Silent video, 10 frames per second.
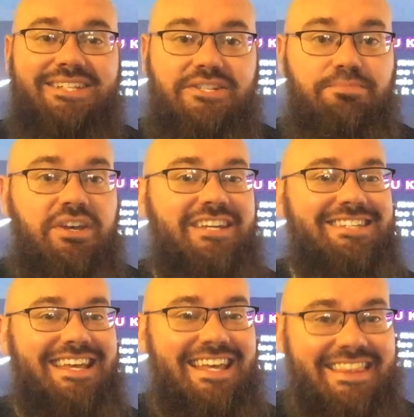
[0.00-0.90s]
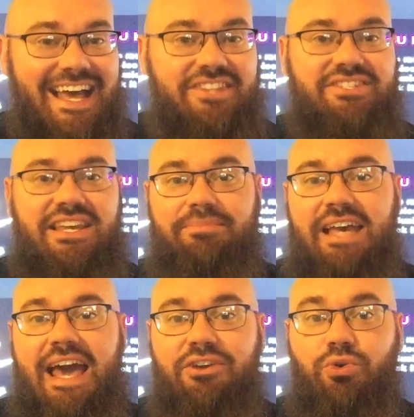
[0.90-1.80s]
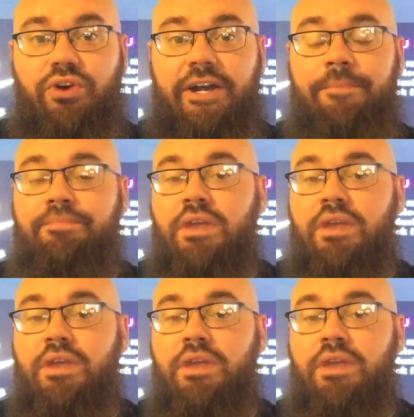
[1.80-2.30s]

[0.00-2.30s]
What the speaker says: six picks in that same category,